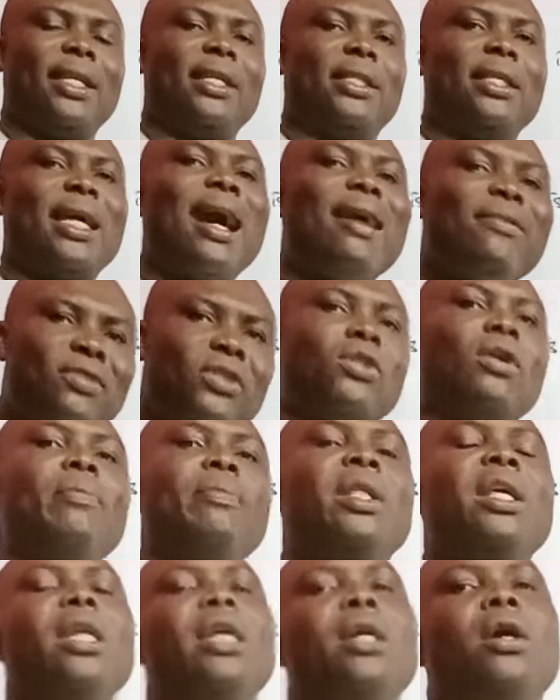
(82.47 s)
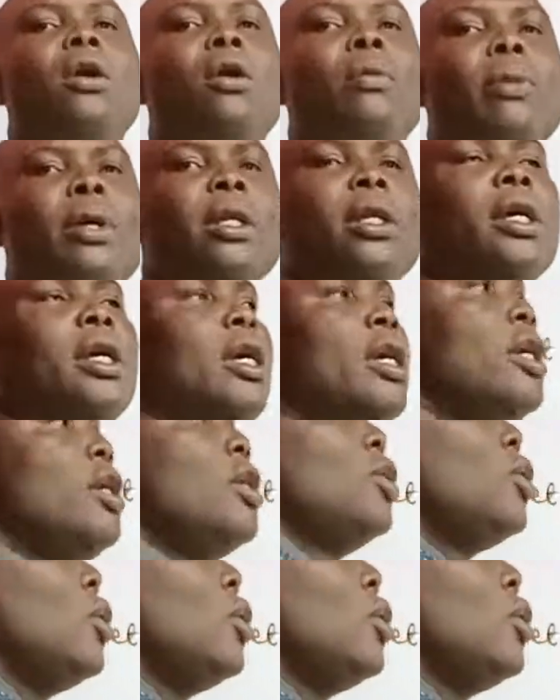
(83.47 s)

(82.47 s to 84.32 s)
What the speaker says: have something in common. So